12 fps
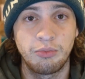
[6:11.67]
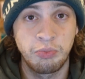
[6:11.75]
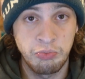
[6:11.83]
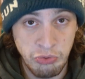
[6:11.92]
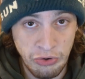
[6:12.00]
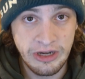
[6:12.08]

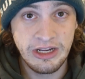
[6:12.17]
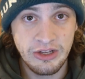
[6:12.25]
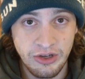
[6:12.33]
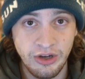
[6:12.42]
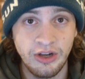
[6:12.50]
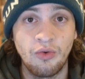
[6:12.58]
pretty
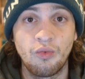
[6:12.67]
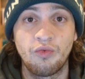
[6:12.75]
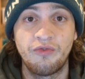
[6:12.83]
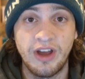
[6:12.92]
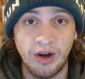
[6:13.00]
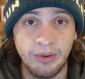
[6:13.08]
good,
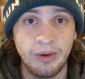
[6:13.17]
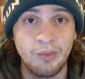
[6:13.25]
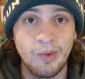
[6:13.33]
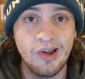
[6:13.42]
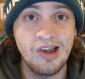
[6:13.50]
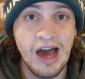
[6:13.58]
very
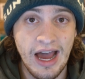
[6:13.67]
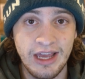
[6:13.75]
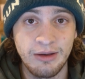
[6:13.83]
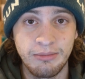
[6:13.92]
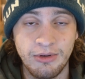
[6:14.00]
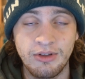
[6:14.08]

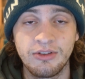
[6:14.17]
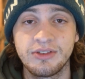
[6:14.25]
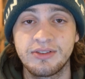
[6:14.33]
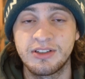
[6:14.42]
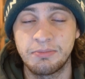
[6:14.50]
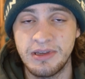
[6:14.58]
reliable
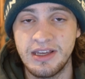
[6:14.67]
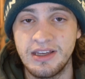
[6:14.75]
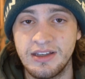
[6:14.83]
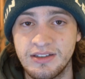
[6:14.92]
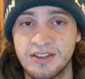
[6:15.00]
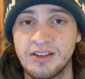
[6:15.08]

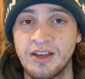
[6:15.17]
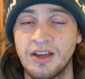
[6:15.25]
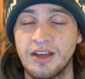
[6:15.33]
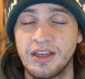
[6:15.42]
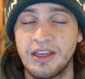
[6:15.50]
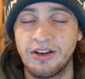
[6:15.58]
speeds
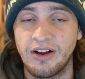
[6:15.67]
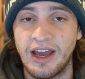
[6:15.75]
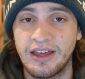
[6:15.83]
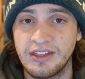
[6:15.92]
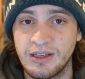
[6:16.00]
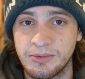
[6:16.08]
here
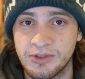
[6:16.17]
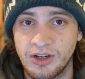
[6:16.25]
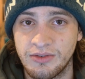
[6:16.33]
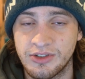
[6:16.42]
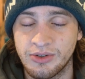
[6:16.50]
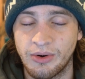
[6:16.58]
at the
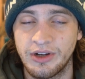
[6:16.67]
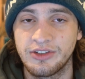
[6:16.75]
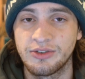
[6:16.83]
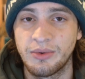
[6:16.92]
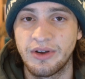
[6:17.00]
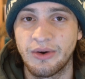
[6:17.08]
observatory.
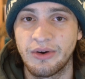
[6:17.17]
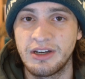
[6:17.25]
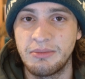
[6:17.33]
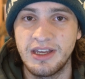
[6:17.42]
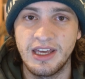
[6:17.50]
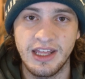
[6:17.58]
So we're going to
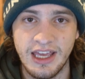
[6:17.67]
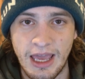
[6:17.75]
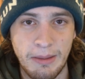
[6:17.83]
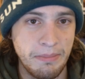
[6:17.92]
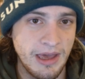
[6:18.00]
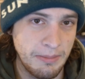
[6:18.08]
be getting
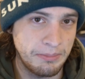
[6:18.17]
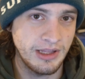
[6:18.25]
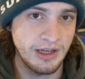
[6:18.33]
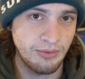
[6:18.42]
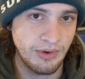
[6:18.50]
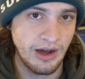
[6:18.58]
a
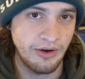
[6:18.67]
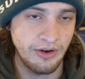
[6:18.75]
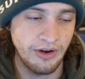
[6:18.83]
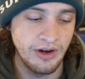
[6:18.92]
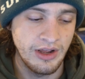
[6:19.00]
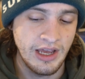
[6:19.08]
PEP-Link
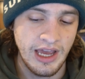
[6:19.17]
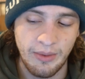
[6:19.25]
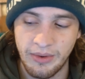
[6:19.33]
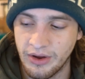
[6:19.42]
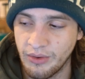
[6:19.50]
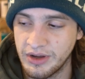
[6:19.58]
router, and
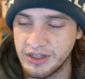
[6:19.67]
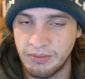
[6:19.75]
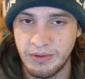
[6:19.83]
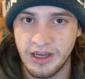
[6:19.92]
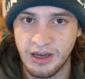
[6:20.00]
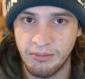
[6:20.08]
we're going to
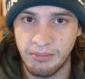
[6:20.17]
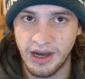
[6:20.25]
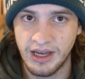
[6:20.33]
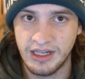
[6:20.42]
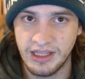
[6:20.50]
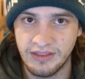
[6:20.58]
be
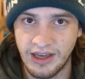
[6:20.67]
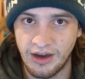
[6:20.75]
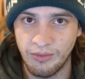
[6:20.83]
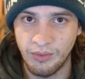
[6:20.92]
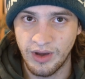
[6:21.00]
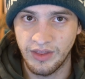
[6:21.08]
combining
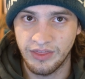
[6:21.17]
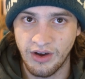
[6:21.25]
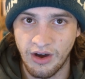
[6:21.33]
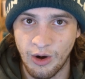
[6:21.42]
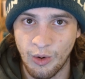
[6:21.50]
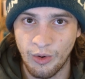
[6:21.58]
that with
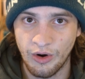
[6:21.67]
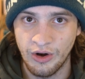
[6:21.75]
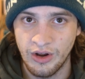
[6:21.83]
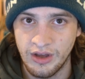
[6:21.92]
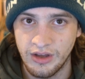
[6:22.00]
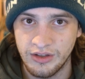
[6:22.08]
our
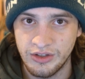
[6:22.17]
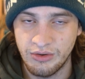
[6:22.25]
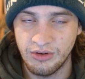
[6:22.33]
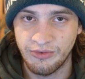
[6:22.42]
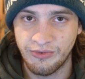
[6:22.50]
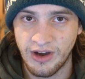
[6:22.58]

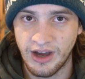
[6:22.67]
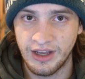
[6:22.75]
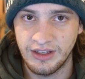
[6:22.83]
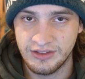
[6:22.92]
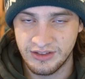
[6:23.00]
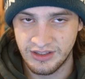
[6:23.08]

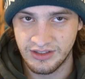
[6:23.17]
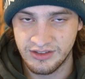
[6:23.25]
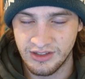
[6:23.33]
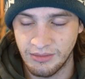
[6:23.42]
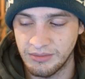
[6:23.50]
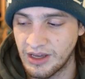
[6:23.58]
Unify
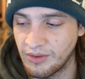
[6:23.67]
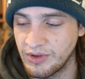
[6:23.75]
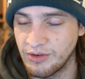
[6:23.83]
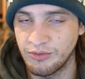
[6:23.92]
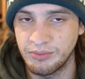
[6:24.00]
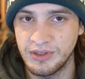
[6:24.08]
system that
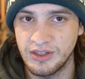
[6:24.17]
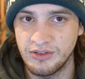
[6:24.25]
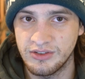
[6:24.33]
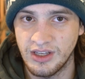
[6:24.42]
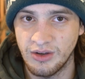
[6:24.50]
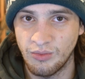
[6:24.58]
we will be
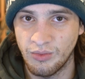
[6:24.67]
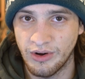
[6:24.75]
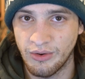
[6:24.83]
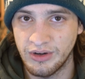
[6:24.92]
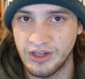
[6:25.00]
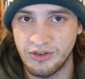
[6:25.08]
using. We're
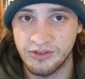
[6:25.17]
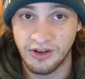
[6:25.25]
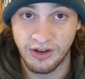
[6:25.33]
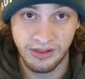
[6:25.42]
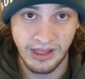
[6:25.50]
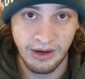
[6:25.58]
going to use our
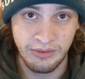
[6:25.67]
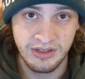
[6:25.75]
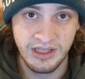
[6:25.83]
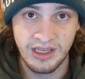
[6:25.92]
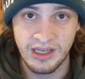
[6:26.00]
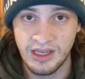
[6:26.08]
cloud
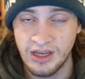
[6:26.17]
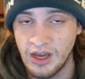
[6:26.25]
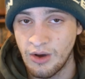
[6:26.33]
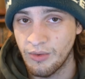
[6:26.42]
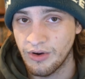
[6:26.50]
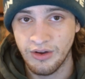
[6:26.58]
key.
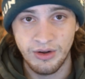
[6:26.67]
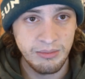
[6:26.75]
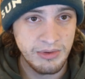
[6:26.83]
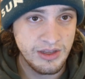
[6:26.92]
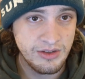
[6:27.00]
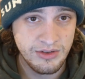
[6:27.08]
We're going to
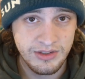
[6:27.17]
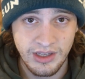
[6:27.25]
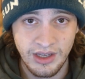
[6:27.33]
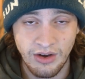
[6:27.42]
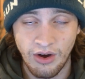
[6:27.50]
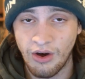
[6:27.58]
be
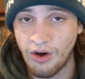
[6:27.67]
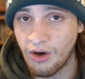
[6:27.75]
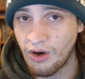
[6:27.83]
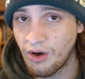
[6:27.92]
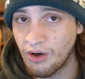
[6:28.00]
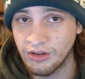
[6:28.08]
using
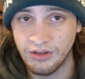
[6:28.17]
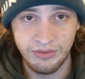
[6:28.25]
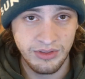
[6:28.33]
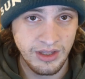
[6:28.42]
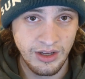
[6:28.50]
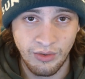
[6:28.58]
all of
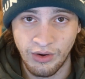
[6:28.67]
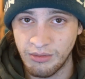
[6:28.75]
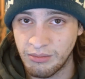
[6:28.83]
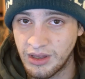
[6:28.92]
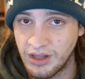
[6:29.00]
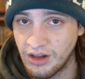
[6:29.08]
the
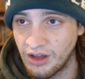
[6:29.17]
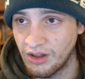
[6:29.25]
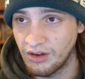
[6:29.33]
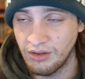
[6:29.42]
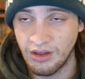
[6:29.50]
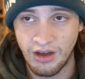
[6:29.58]
equipment
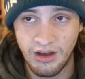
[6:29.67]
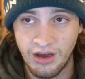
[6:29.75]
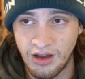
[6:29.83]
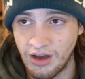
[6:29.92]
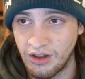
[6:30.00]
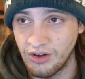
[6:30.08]

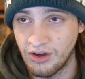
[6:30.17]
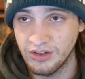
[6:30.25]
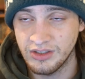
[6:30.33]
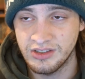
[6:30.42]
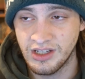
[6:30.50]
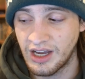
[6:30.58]

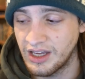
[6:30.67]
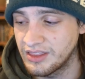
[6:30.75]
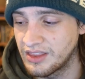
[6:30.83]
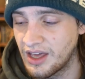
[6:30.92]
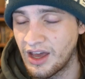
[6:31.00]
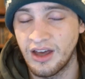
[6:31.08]
alongside
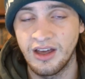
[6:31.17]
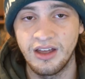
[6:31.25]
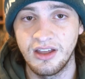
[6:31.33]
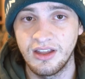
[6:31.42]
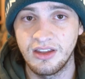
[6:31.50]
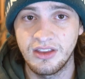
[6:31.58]
the
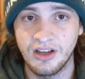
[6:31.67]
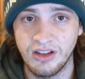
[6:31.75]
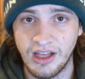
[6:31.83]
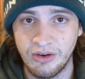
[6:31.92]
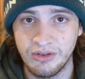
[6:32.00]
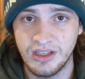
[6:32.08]

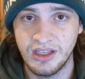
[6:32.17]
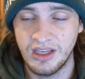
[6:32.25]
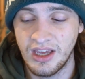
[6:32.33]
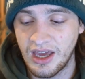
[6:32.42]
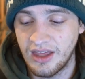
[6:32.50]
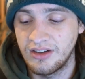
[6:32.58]
cloud
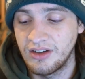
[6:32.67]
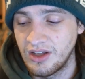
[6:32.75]
key, and